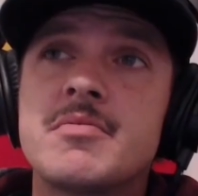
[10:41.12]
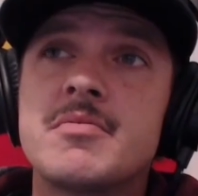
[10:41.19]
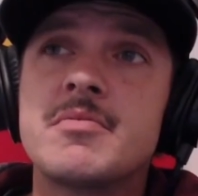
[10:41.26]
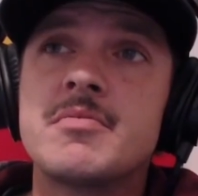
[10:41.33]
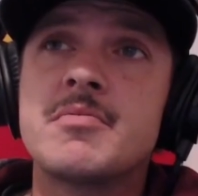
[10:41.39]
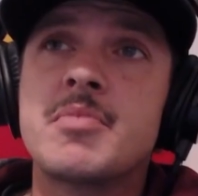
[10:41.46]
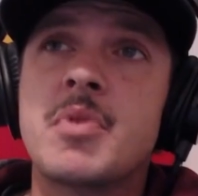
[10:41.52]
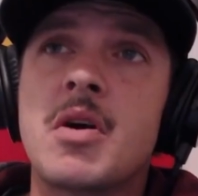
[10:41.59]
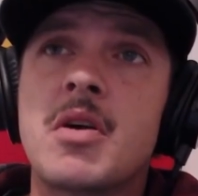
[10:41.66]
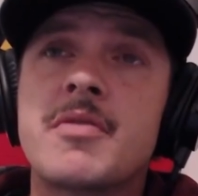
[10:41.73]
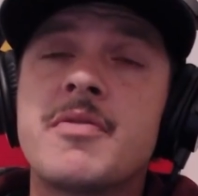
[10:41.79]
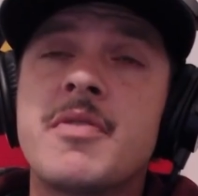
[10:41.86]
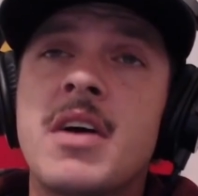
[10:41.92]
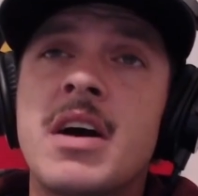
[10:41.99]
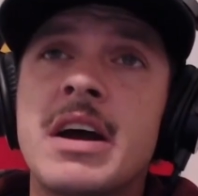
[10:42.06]
par
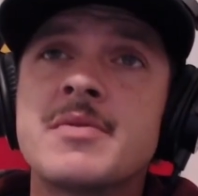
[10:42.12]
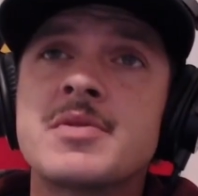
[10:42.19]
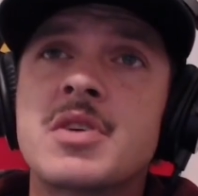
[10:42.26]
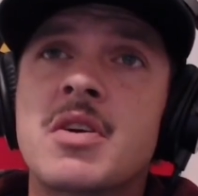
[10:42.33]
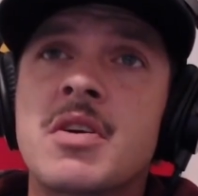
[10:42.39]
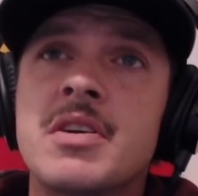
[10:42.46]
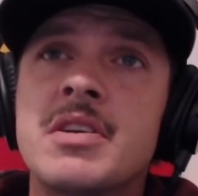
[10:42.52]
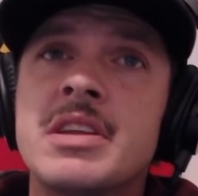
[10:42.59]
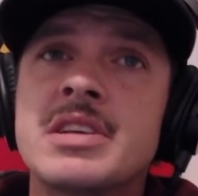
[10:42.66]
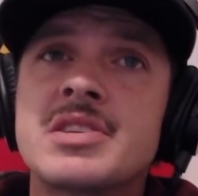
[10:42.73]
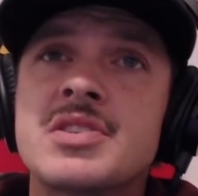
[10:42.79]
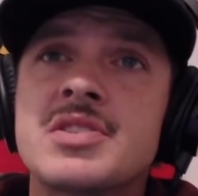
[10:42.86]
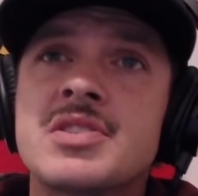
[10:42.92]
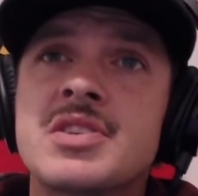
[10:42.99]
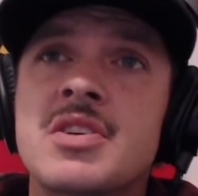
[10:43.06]
fives aren't
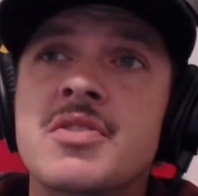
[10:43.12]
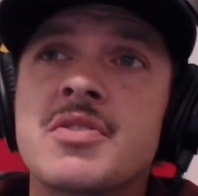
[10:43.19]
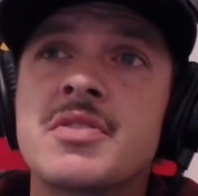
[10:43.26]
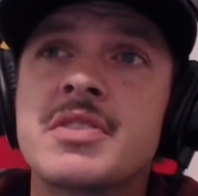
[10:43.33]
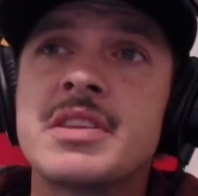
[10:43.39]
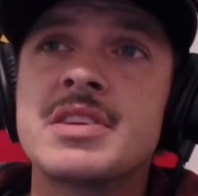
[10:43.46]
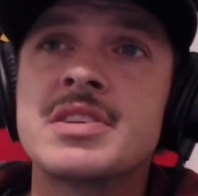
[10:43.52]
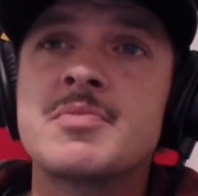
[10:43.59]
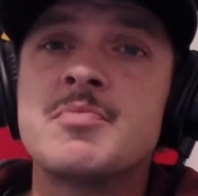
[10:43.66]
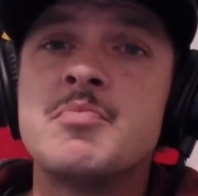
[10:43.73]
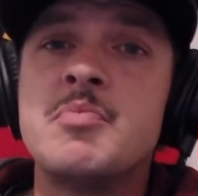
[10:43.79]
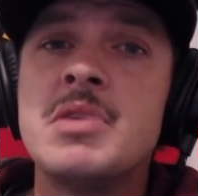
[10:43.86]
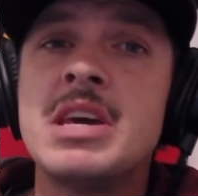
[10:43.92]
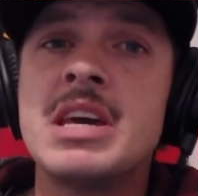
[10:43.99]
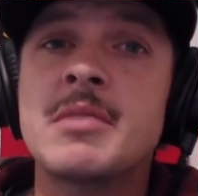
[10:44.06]
necessarily this
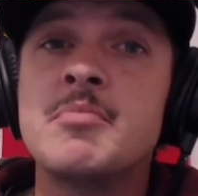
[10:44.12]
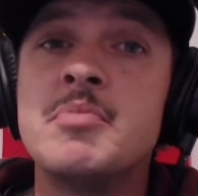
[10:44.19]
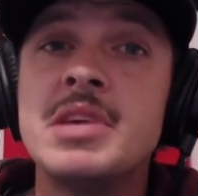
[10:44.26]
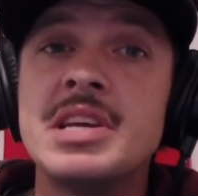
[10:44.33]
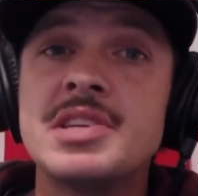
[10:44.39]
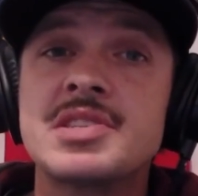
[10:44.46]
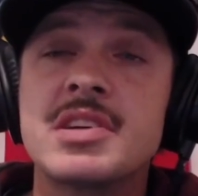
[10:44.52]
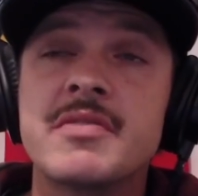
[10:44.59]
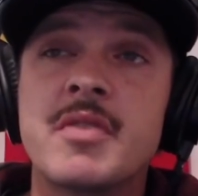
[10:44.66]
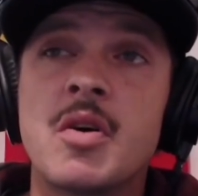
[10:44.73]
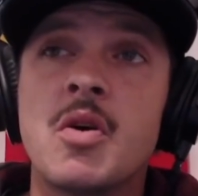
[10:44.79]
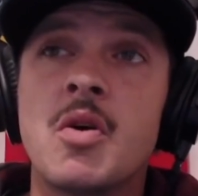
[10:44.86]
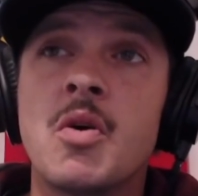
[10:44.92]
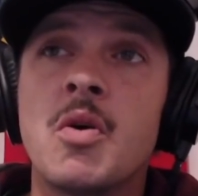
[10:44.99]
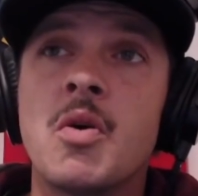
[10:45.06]
big beast of a
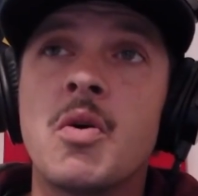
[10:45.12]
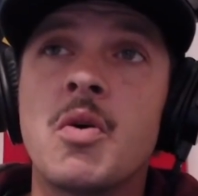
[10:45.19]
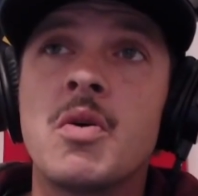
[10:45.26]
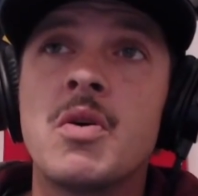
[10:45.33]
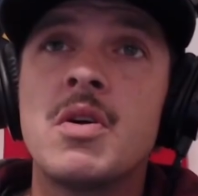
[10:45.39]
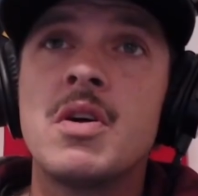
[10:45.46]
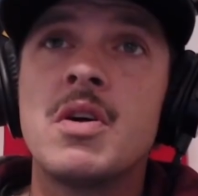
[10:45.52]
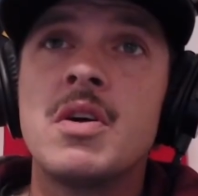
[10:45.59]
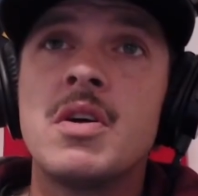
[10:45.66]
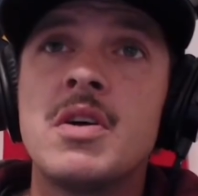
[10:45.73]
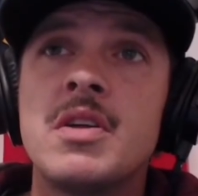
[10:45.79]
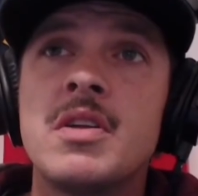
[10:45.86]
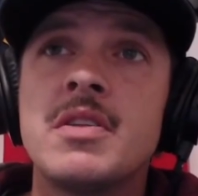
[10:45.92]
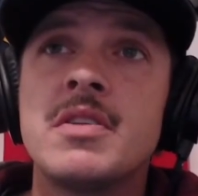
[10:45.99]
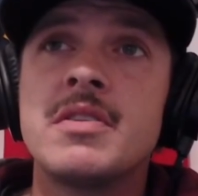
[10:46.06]
hole
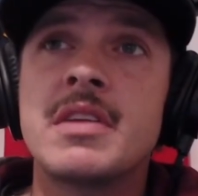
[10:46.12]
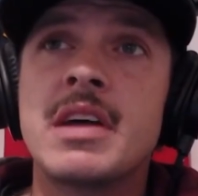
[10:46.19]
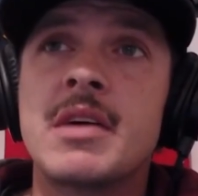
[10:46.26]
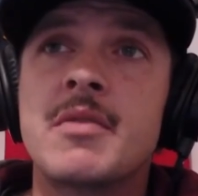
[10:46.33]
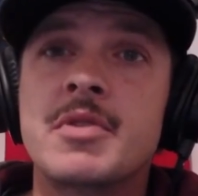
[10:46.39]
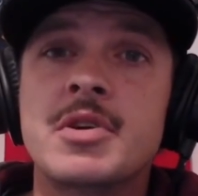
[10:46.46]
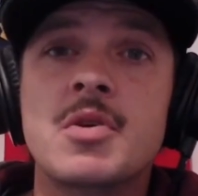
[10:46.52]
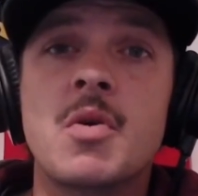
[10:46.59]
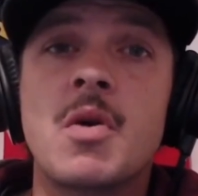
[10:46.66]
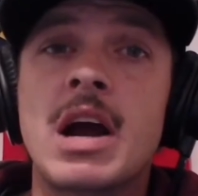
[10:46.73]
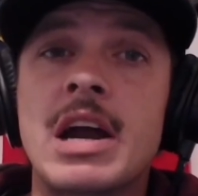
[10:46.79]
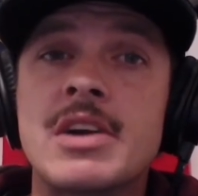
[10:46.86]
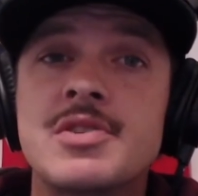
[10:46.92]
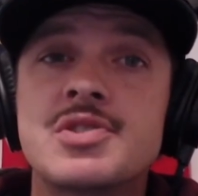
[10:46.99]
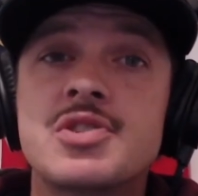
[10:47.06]
that
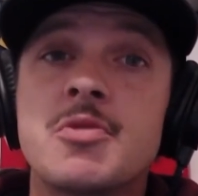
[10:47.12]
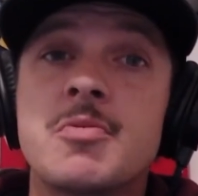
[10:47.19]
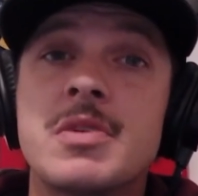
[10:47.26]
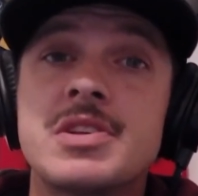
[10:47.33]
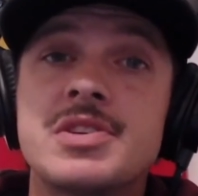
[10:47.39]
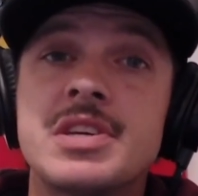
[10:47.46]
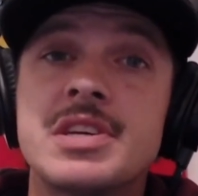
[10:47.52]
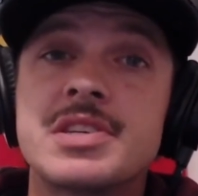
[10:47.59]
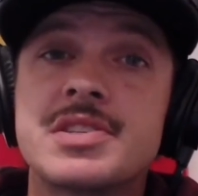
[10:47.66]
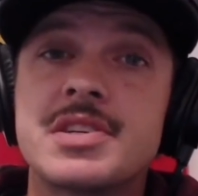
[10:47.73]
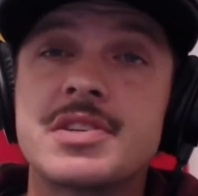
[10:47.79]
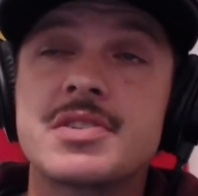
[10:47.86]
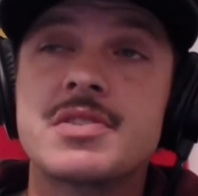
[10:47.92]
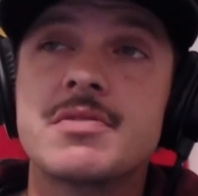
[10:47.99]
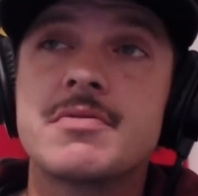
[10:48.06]
requires so much
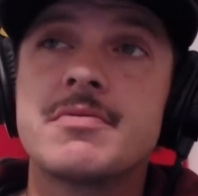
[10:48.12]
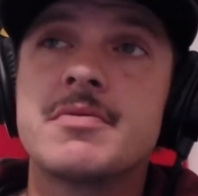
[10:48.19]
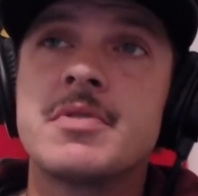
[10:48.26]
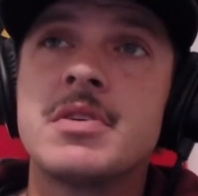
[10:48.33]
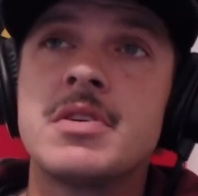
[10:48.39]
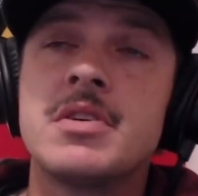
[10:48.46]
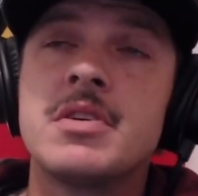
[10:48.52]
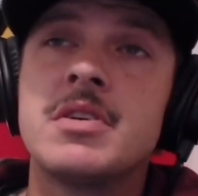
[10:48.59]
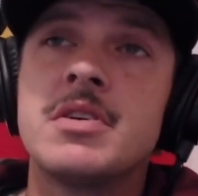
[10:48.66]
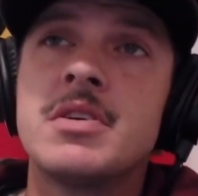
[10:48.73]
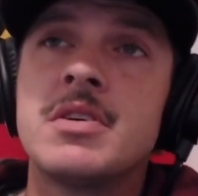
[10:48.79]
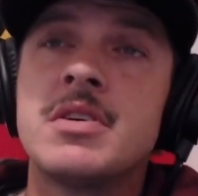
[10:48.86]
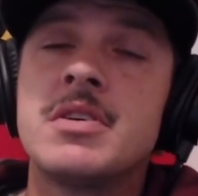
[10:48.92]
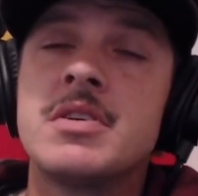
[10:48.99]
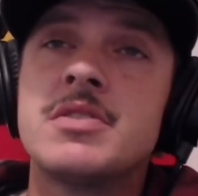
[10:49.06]
distance.
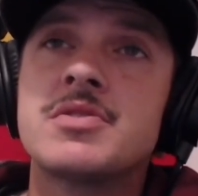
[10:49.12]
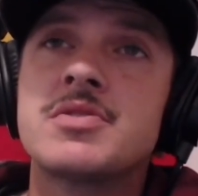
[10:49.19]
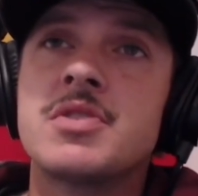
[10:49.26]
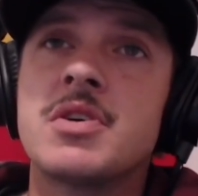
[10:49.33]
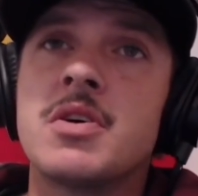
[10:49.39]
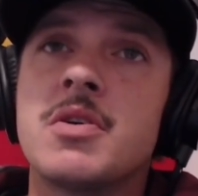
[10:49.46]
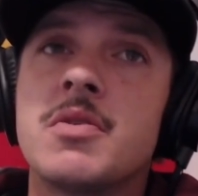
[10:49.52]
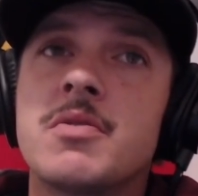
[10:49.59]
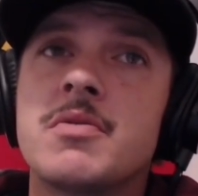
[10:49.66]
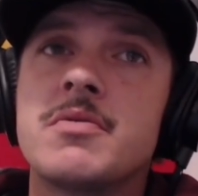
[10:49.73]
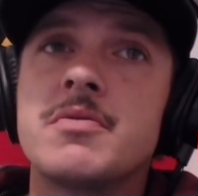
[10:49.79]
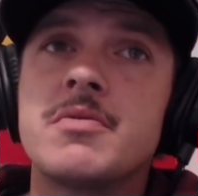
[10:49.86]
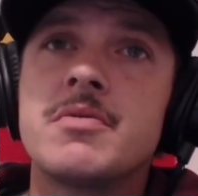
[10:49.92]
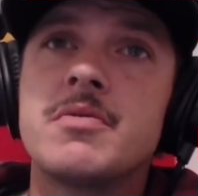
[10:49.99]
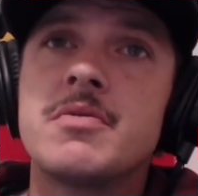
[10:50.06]
So
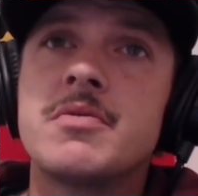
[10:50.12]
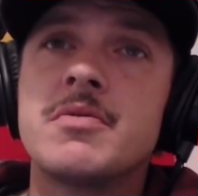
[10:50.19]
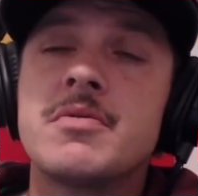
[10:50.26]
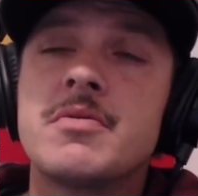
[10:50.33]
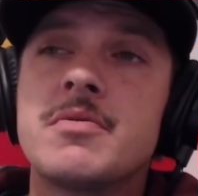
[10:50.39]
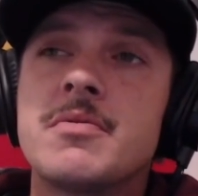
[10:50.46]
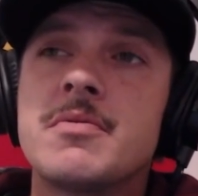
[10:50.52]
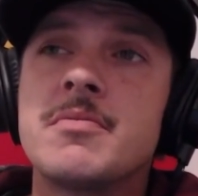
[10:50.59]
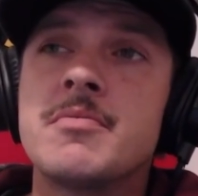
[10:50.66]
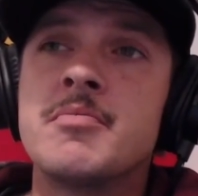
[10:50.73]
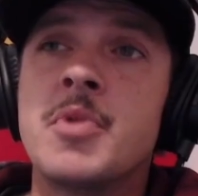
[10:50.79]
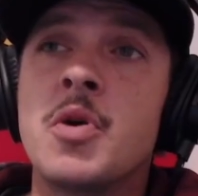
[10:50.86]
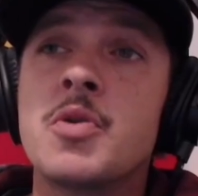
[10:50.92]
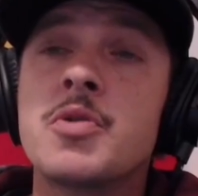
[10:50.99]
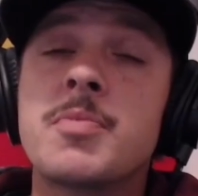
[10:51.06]

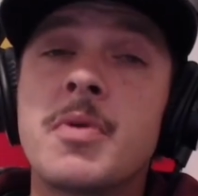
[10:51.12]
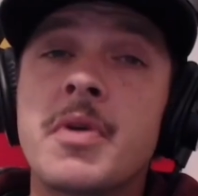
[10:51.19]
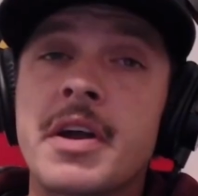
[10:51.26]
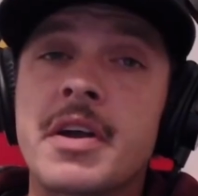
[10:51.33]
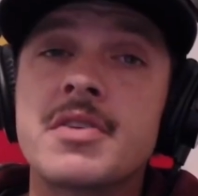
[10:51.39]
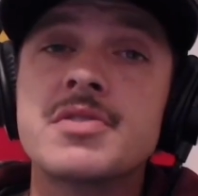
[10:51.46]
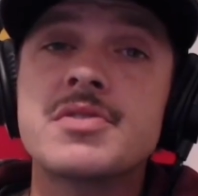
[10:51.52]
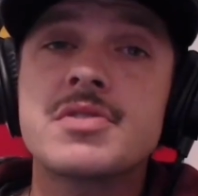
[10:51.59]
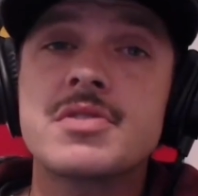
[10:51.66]
both players